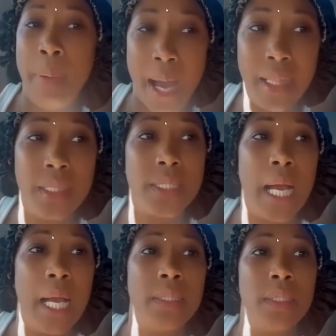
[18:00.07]

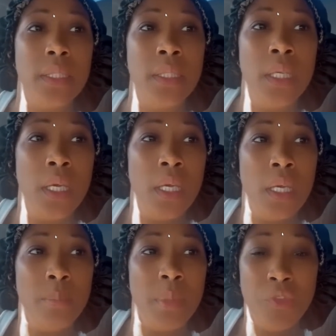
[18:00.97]
apologizing
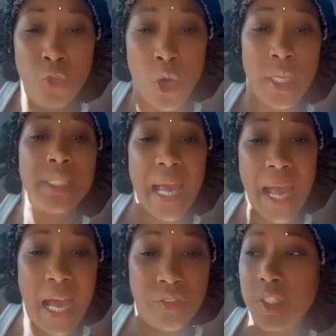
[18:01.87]
before this
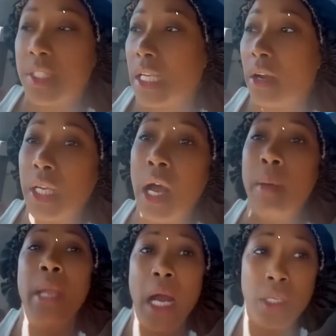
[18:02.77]
adversary
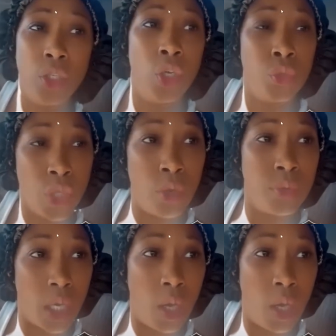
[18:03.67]
come knocking on your